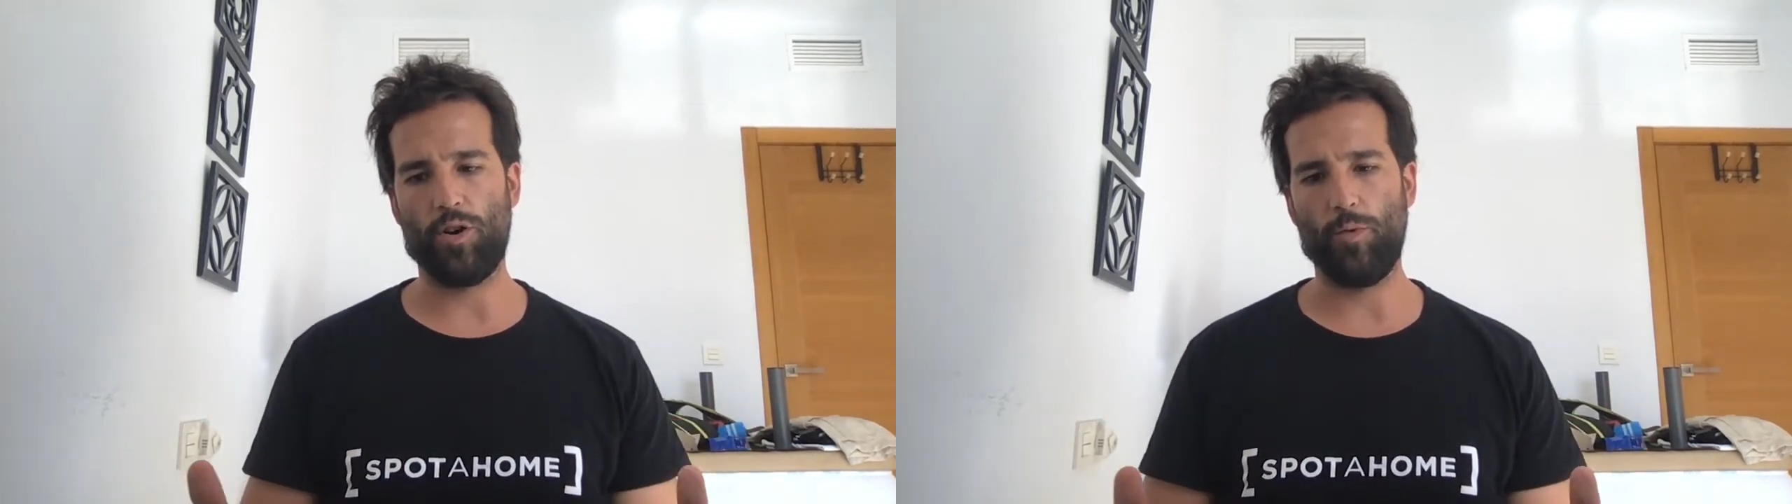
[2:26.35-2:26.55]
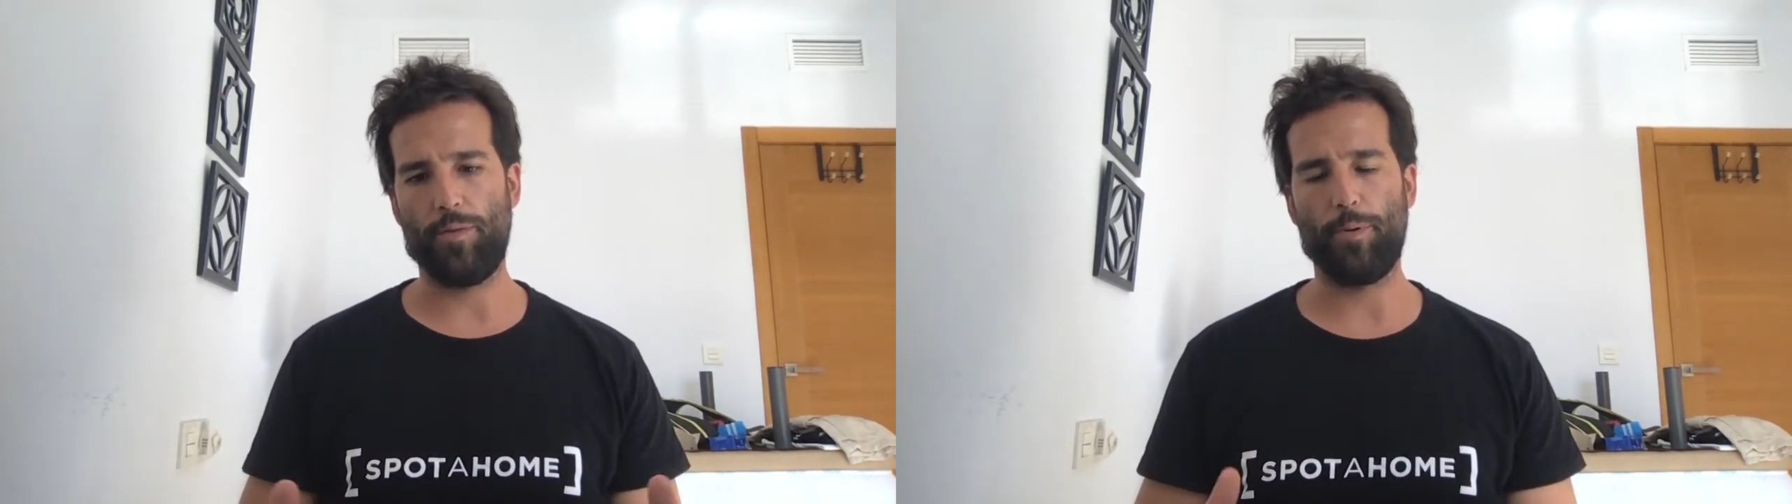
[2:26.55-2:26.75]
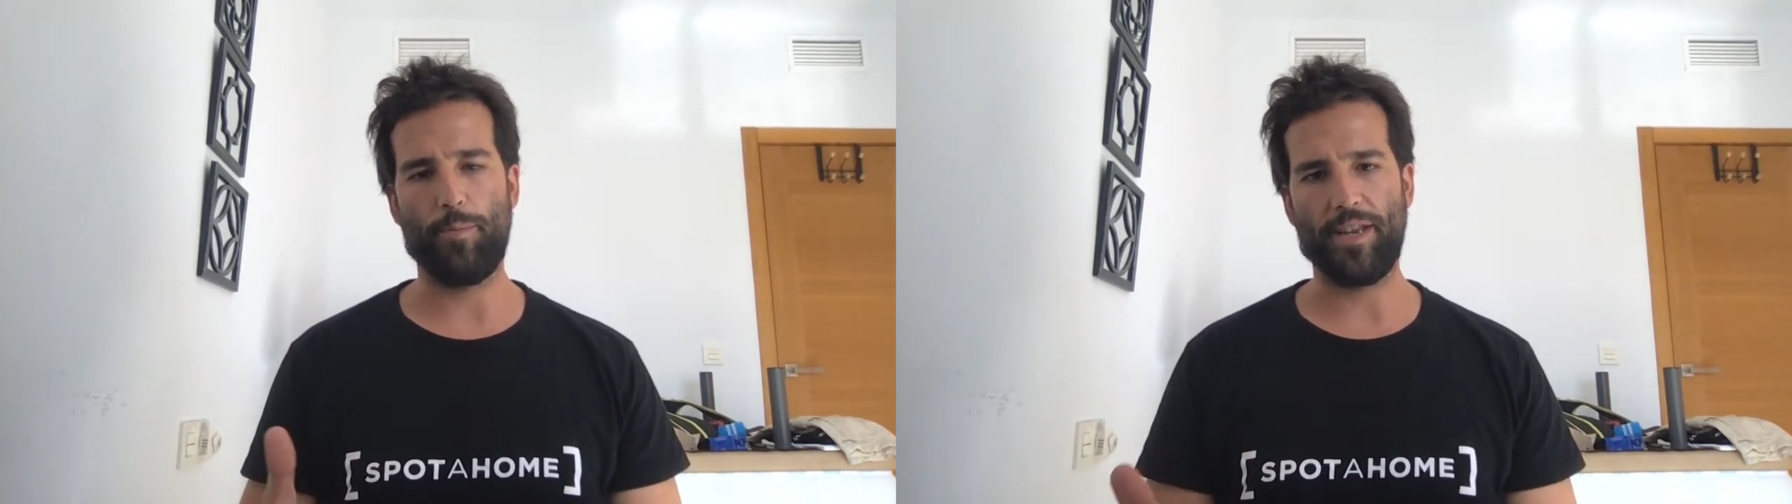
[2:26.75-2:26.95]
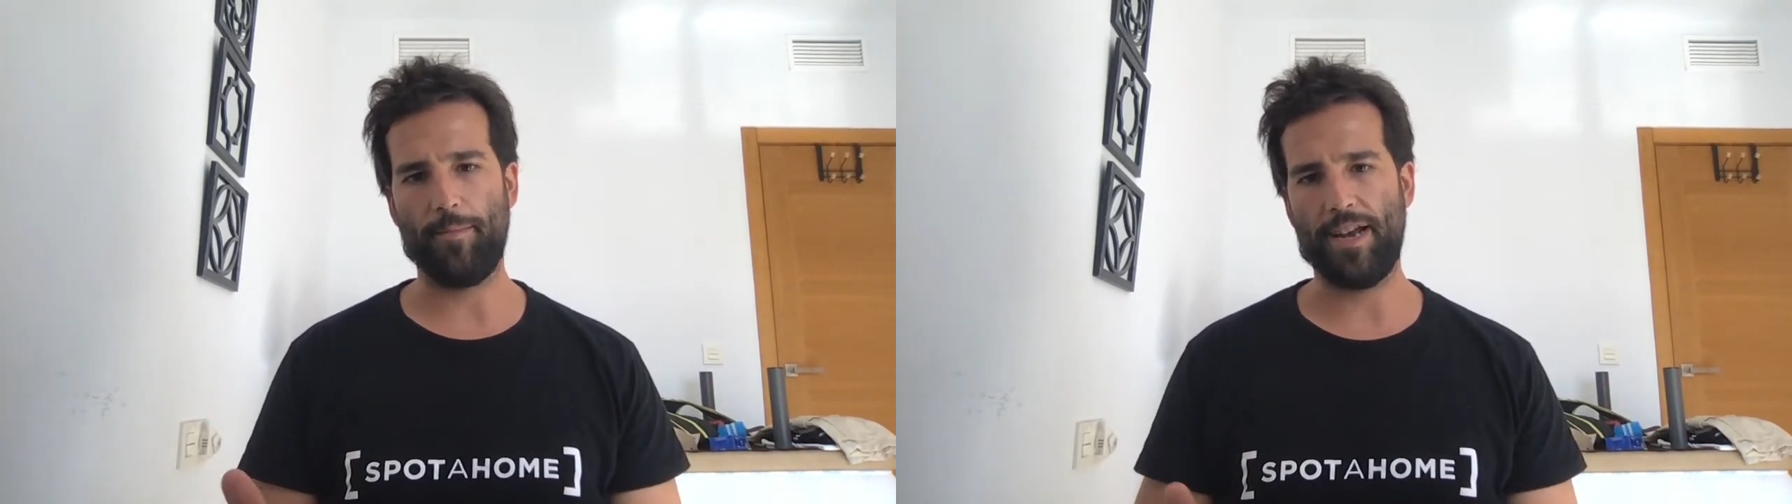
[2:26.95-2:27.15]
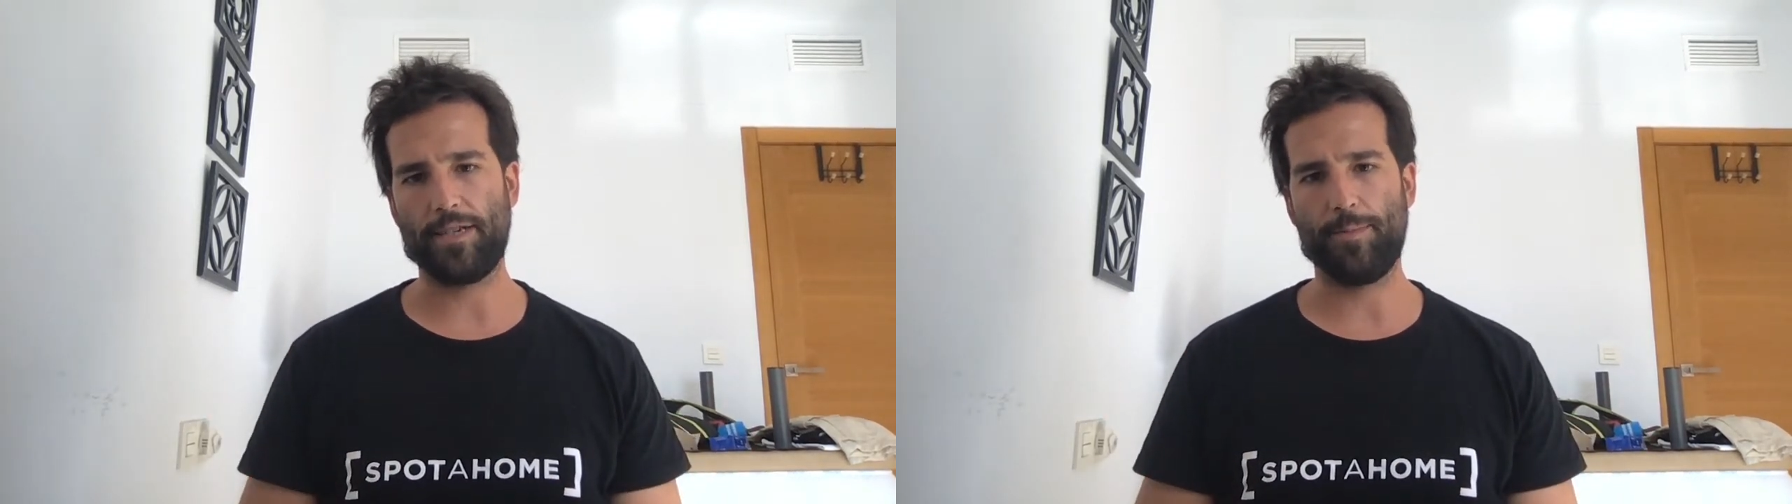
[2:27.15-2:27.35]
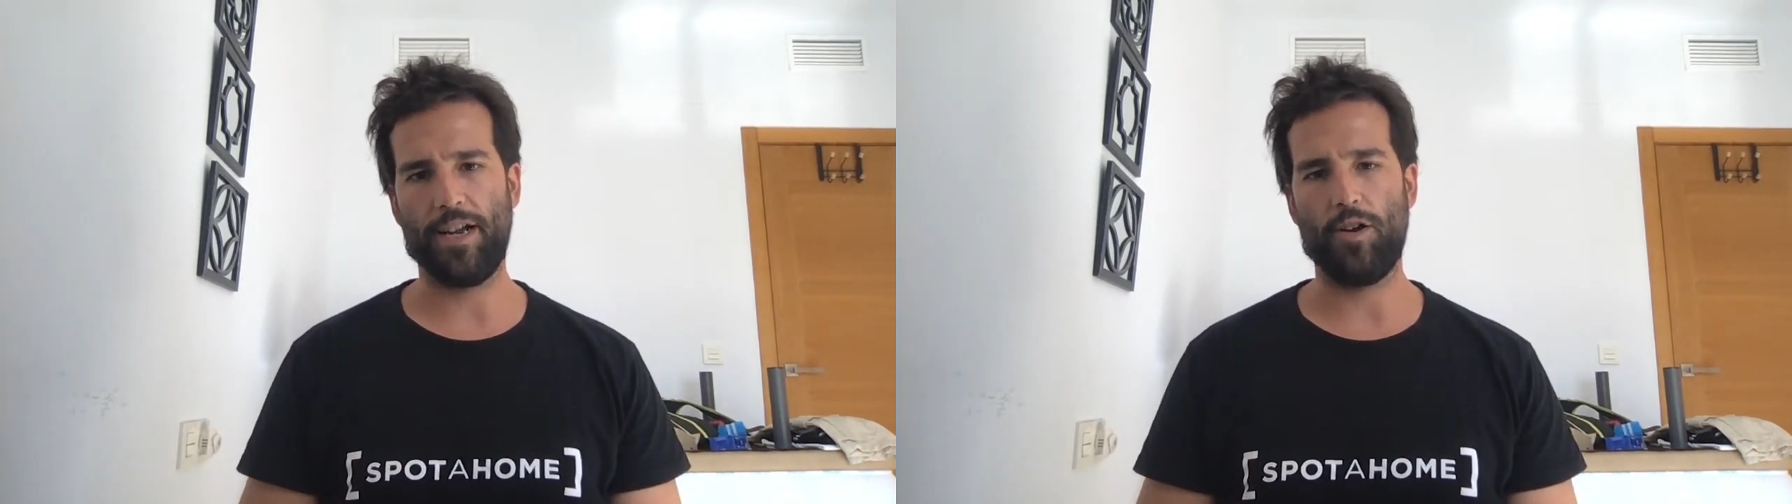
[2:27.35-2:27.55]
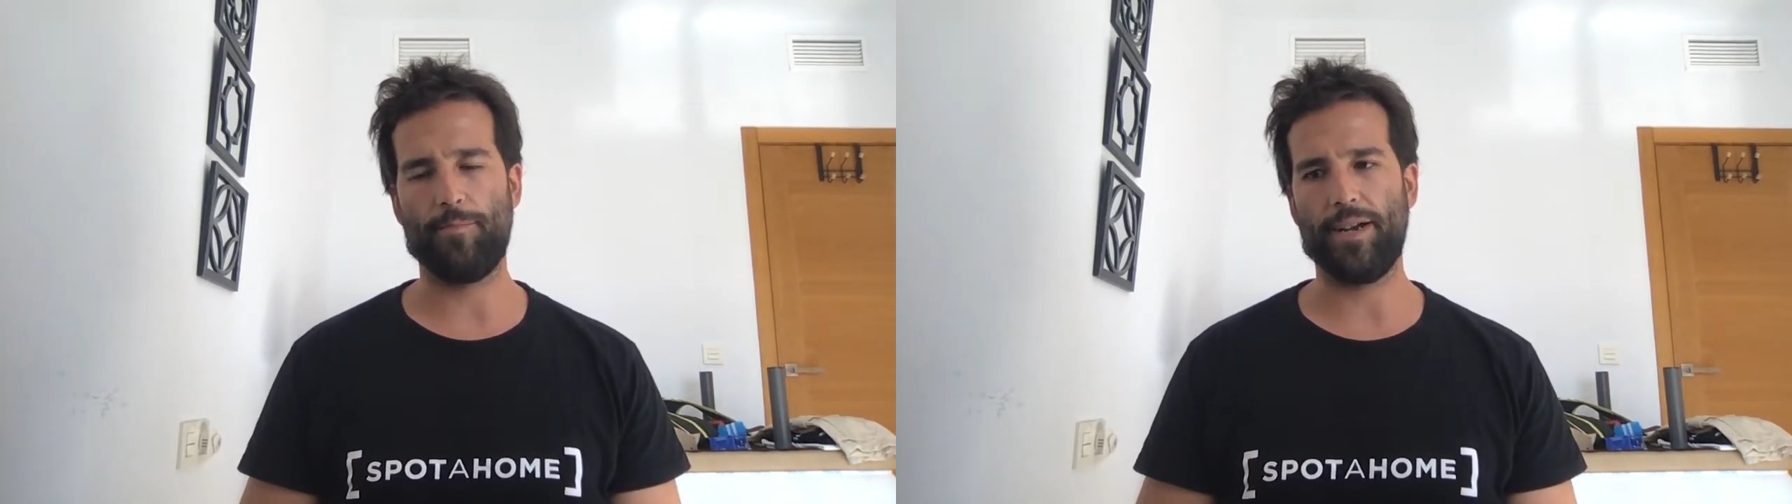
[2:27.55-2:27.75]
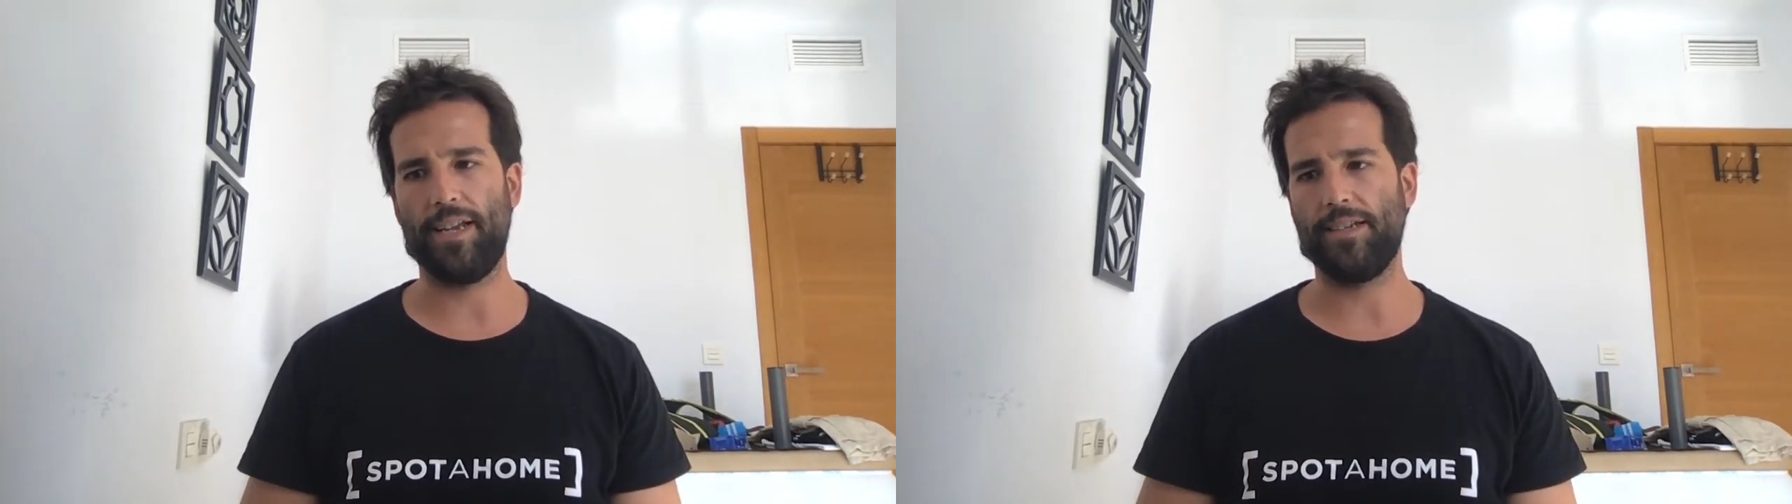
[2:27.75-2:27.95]
with property management
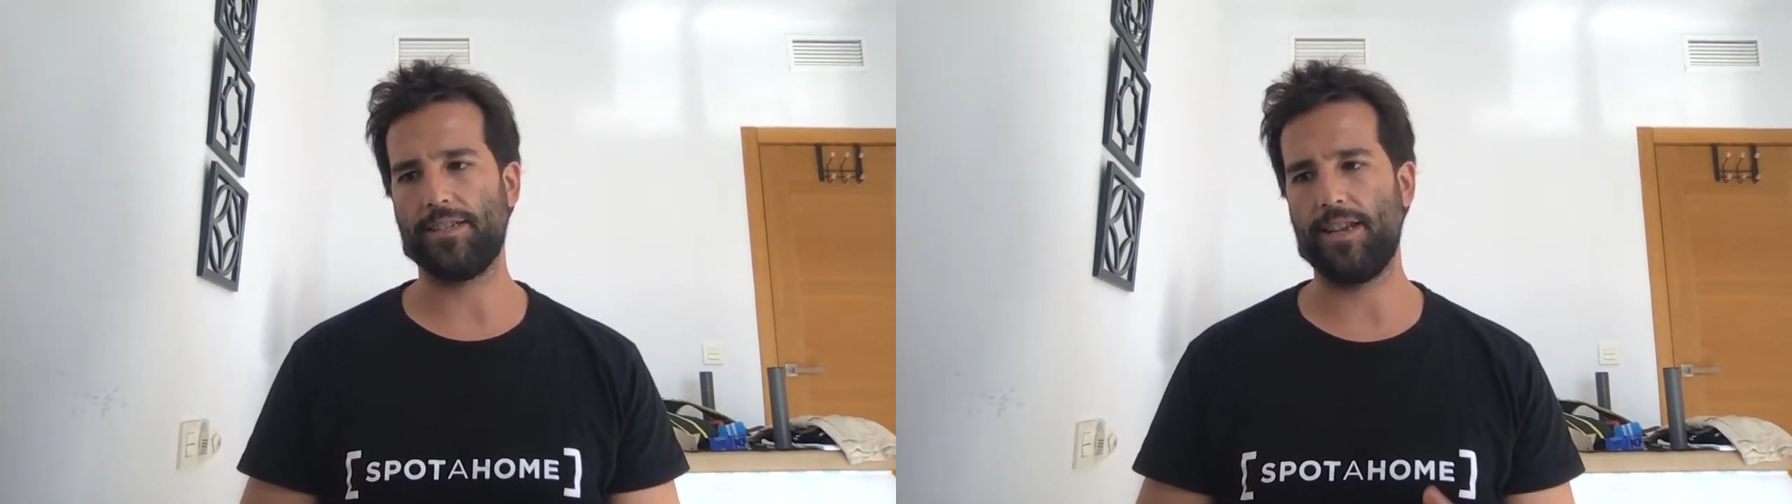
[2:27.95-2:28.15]
companies.